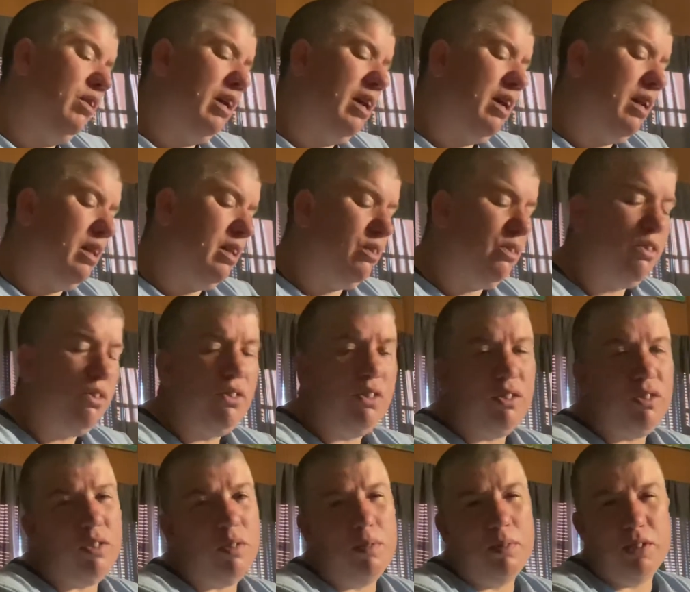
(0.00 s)
guys. There's
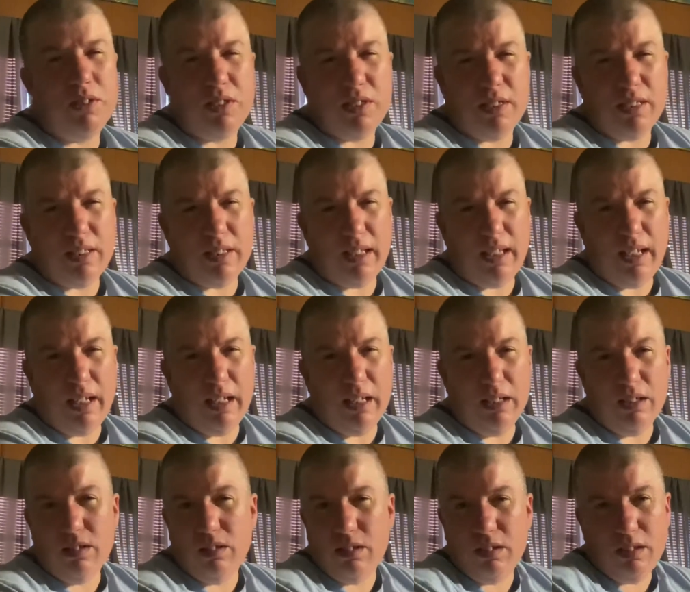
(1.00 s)
just so much to see. You
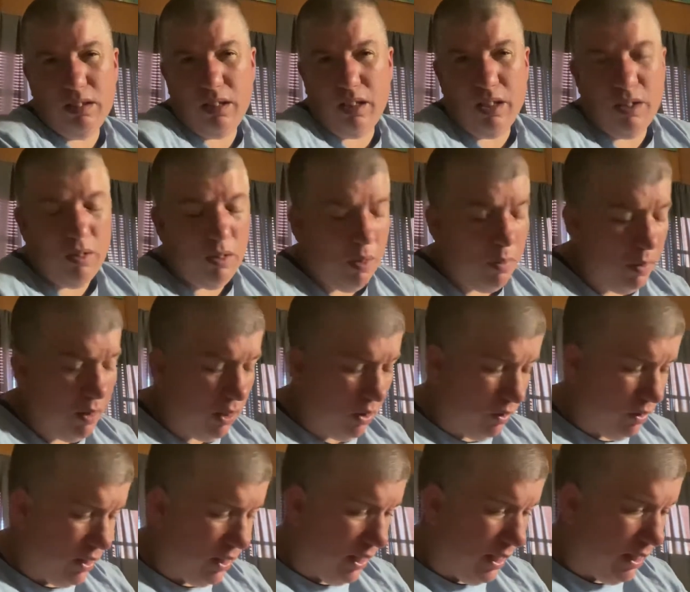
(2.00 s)
know, I want to go
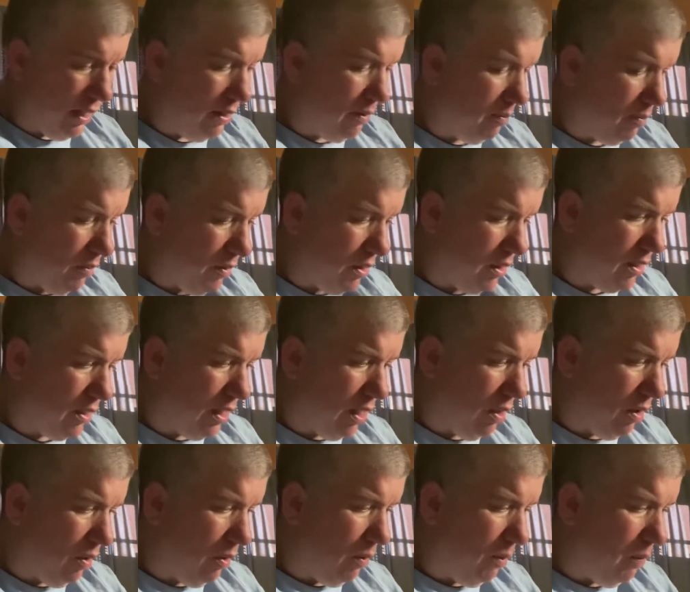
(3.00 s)
see it.
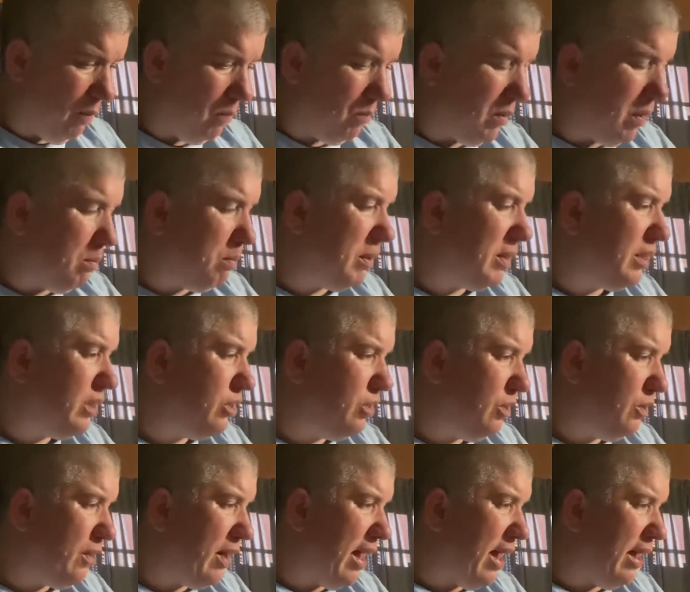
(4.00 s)
So, but to do
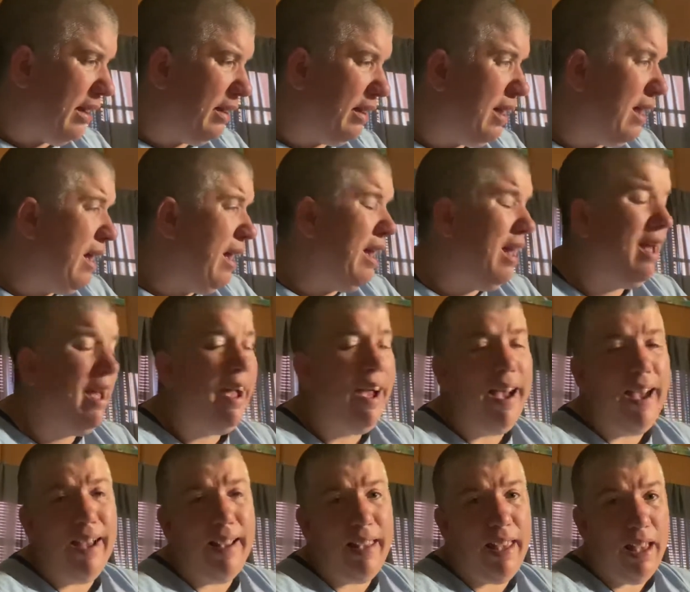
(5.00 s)
that,
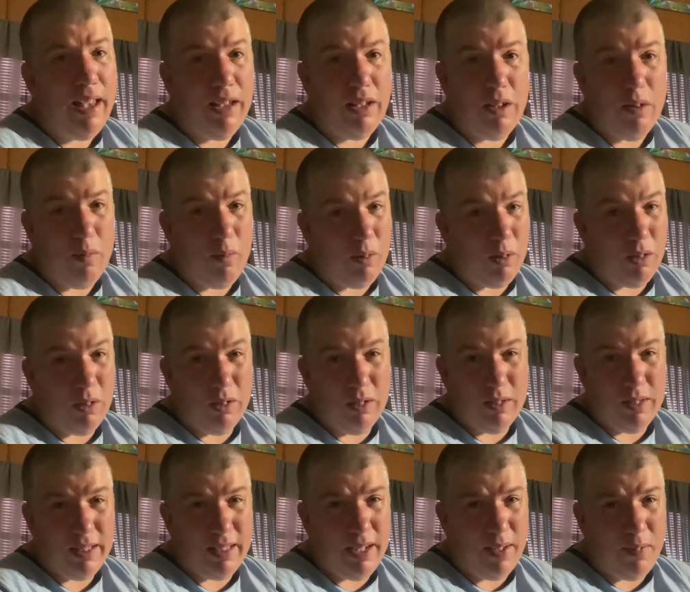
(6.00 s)
I can't go in the current
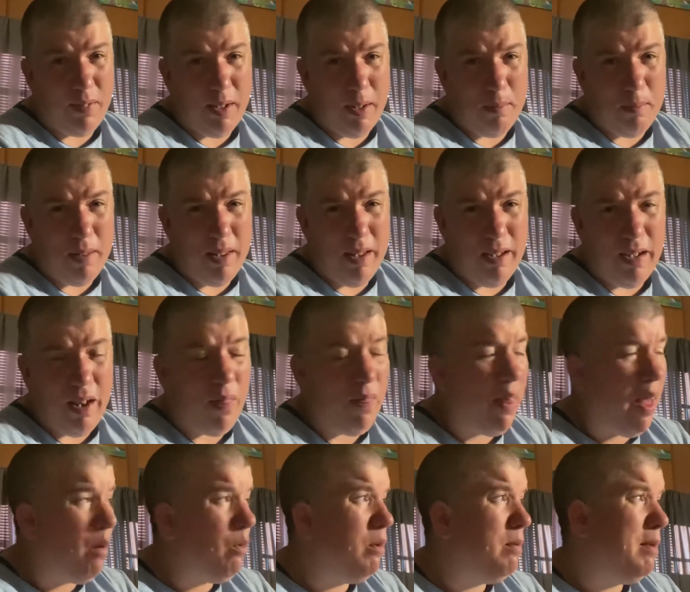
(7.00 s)
state that I'm in.
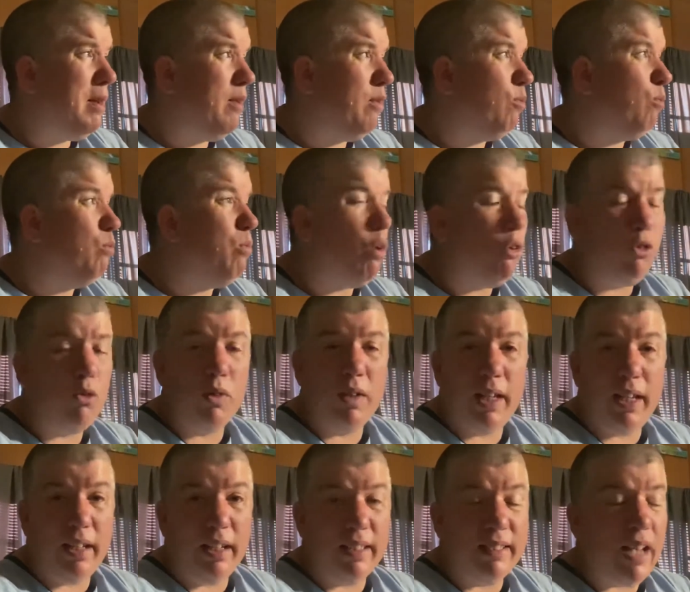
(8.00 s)
That would be most
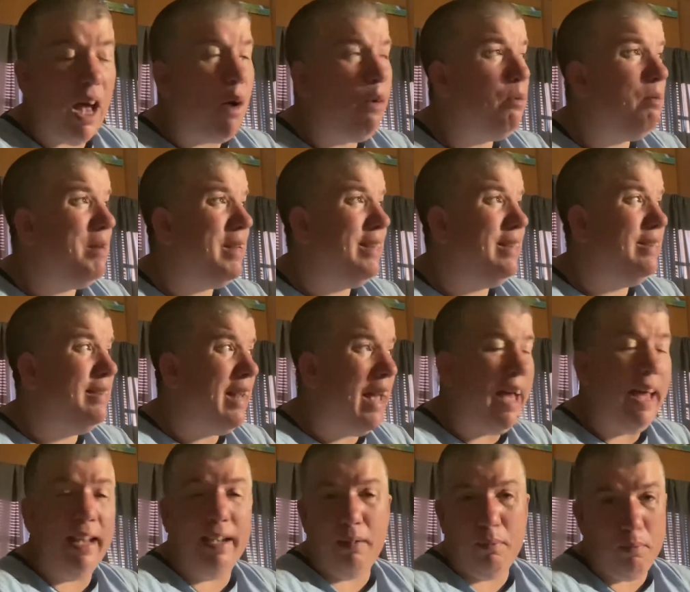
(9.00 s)
ridiculous. I would be
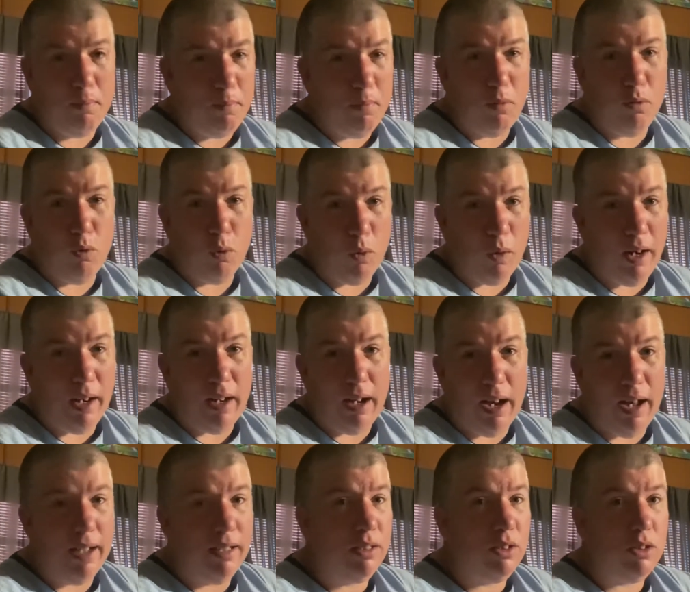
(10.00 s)
dead before I
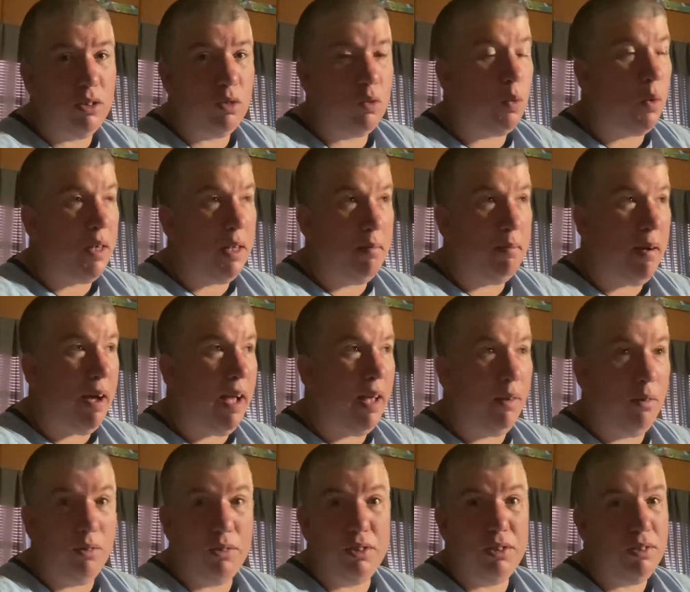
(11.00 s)
got 20
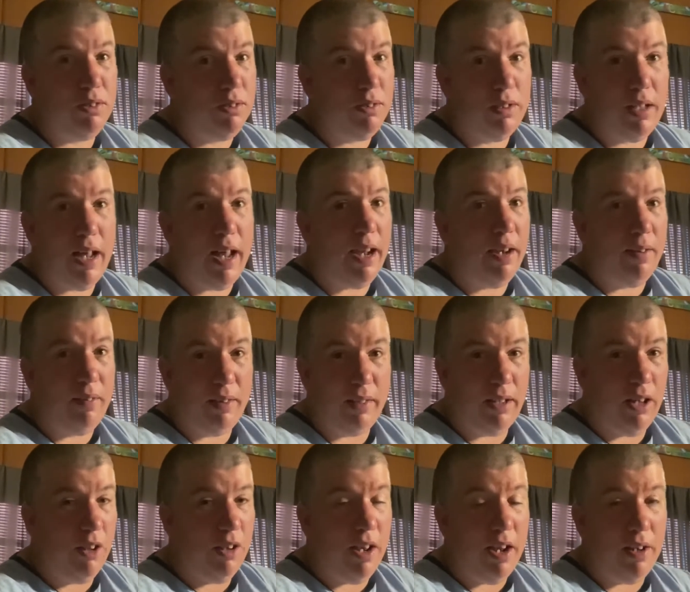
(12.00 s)
miles out of
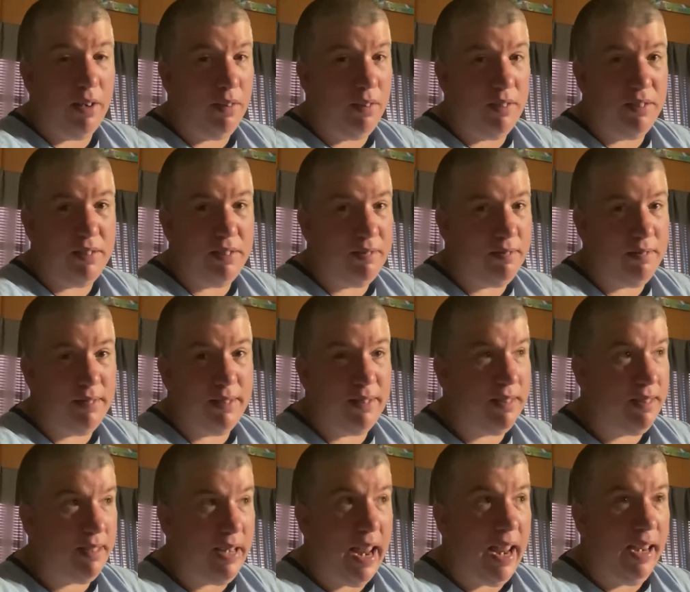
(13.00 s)
this
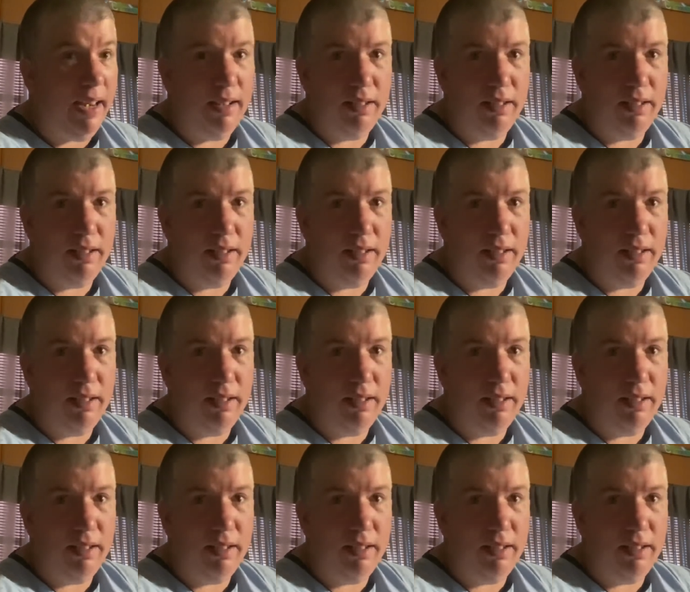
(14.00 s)
state,